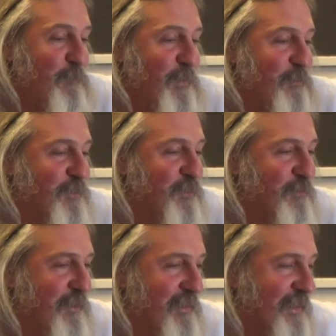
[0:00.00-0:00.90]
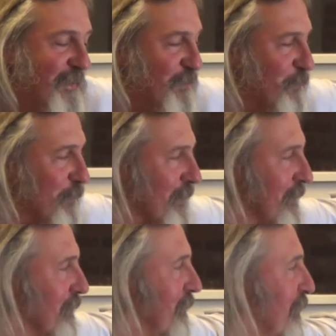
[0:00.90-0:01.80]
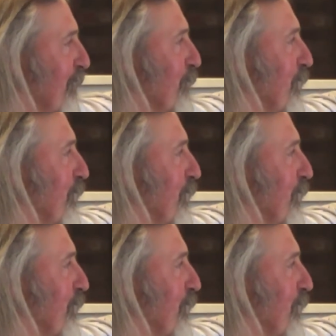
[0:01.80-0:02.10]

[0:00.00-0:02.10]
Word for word: build this damn stuff.